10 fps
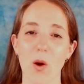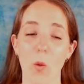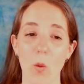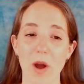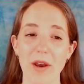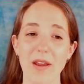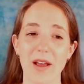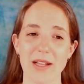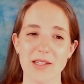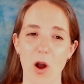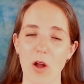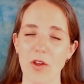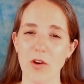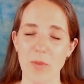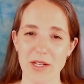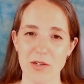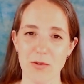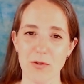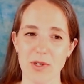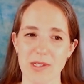One has all the new bus
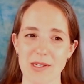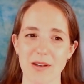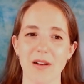routes,